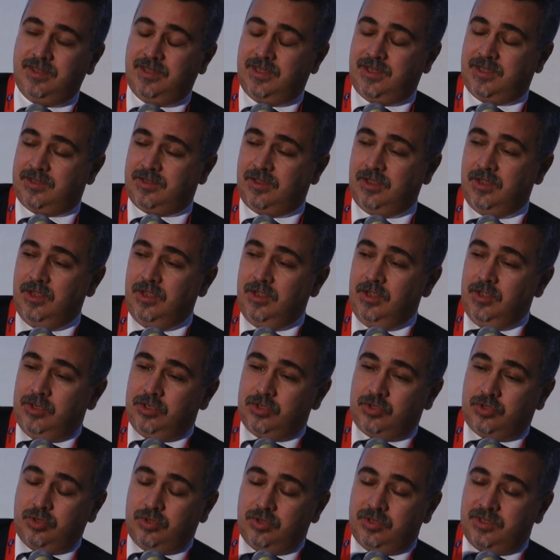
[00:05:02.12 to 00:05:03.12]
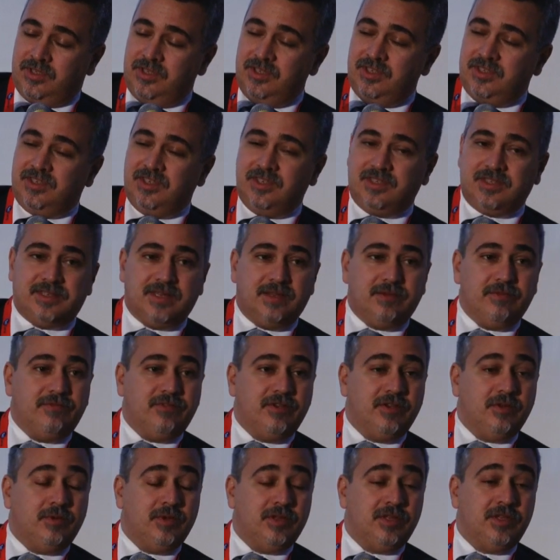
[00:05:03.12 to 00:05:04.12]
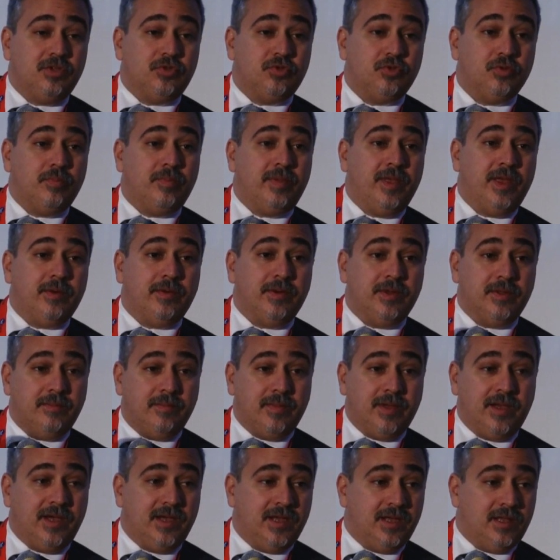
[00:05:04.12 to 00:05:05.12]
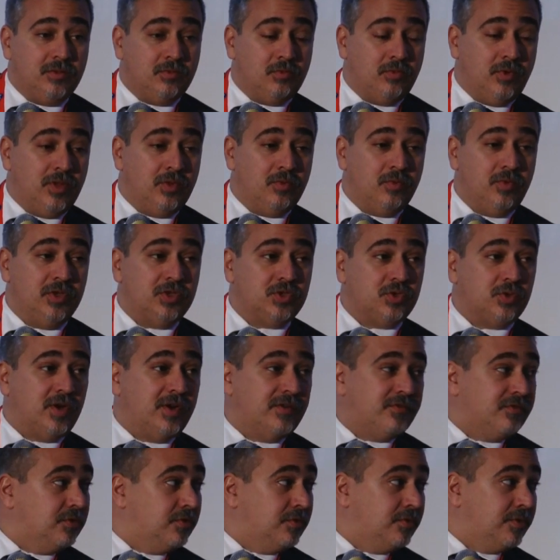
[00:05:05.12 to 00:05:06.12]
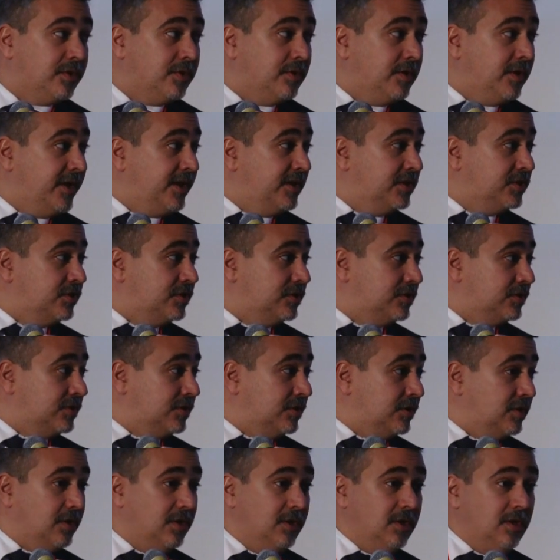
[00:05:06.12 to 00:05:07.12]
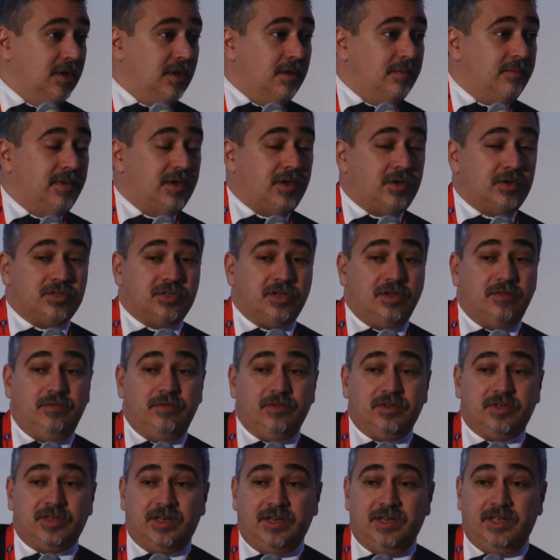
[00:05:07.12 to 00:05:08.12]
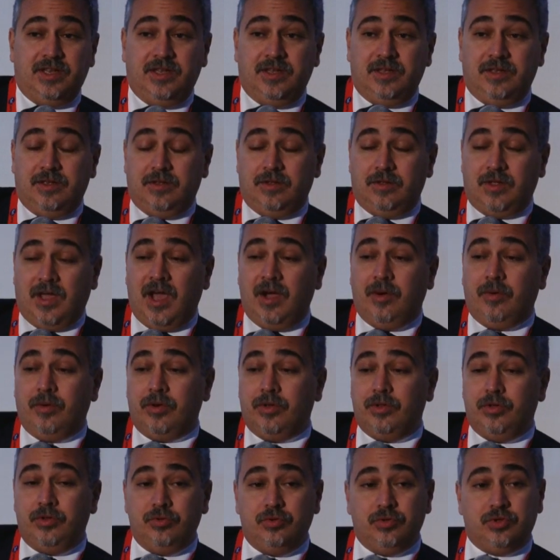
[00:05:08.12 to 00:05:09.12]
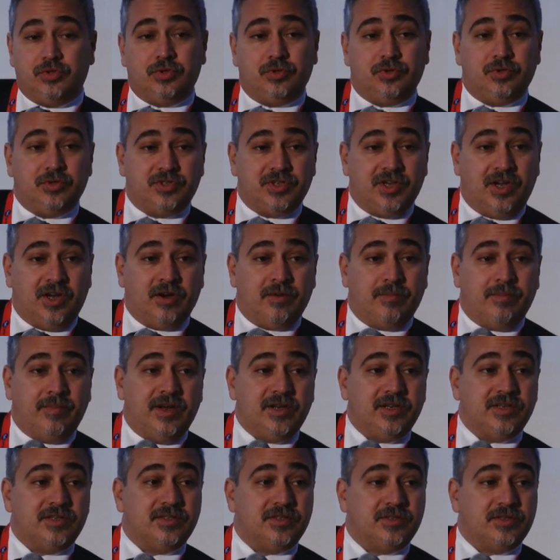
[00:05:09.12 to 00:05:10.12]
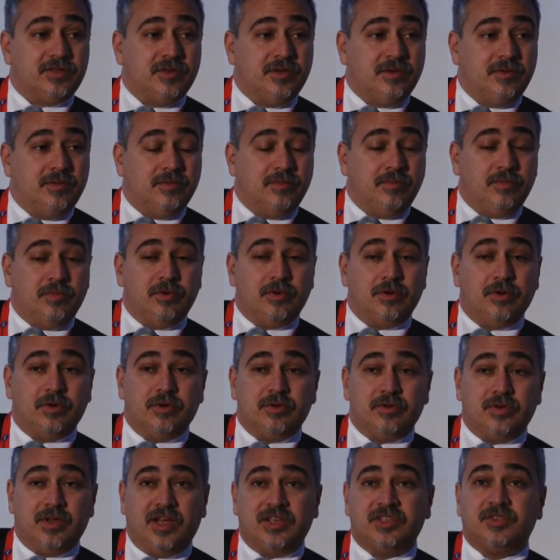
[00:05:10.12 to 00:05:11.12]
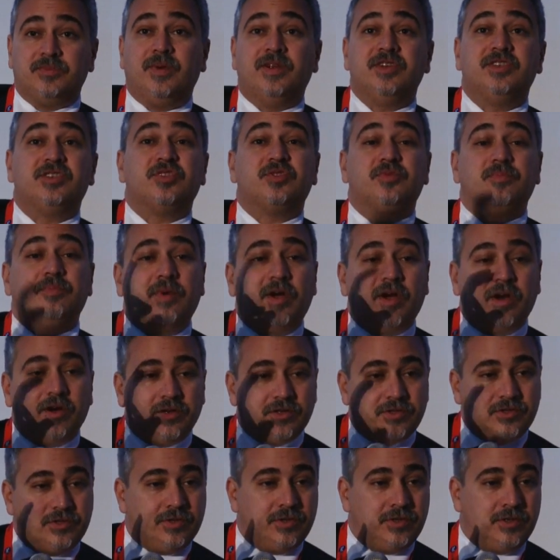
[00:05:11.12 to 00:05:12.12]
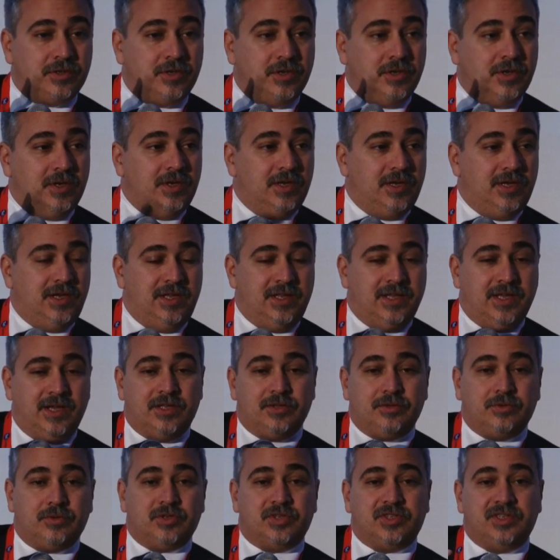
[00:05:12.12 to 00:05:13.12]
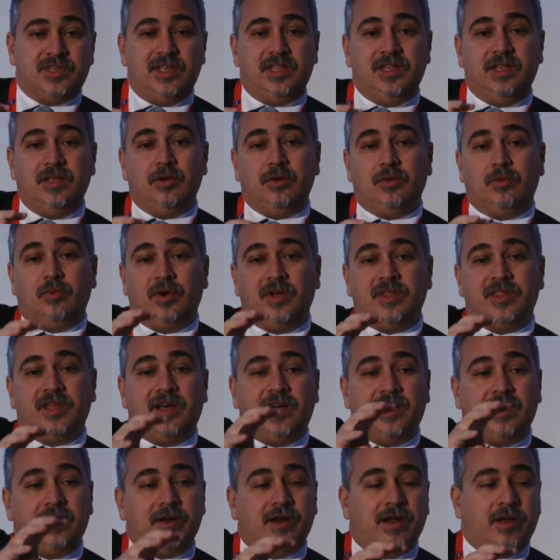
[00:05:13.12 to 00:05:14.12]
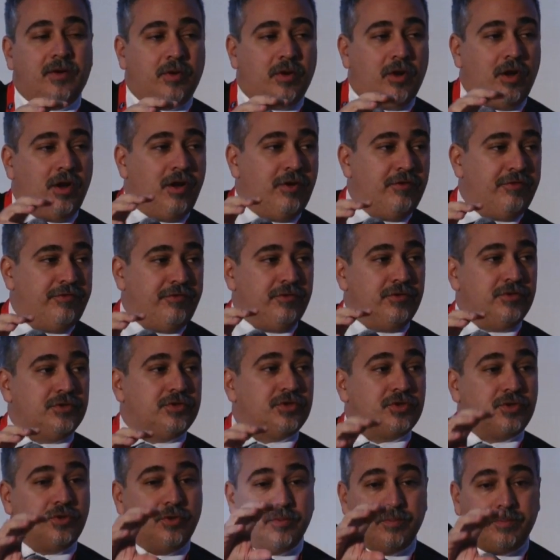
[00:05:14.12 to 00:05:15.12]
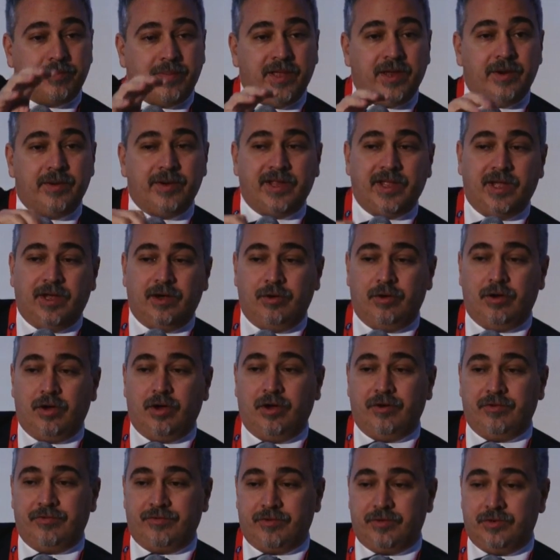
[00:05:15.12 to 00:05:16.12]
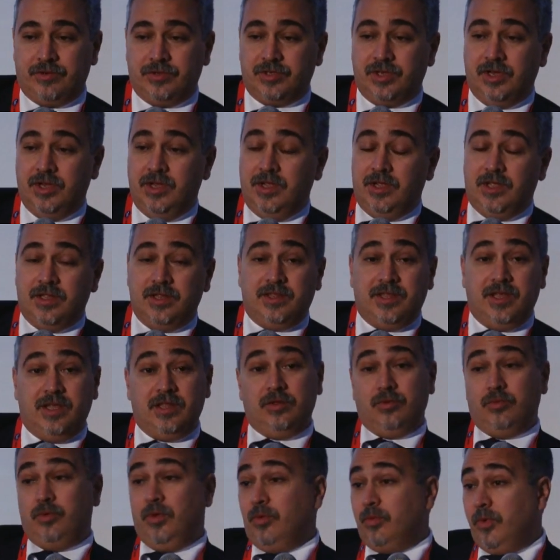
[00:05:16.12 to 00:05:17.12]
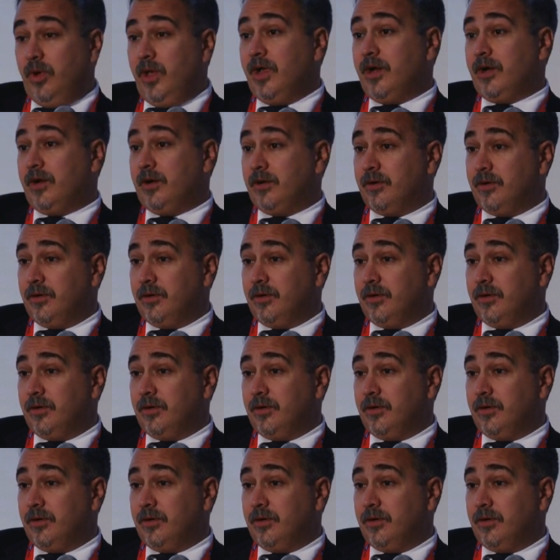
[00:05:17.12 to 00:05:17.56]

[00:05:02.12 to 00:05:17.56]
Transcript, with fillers: that. So this is something we need to bear in mind when we draft new regulation. Because obviously, our users are as much smarter in understanding what are our offers, comparing our offers, than we were,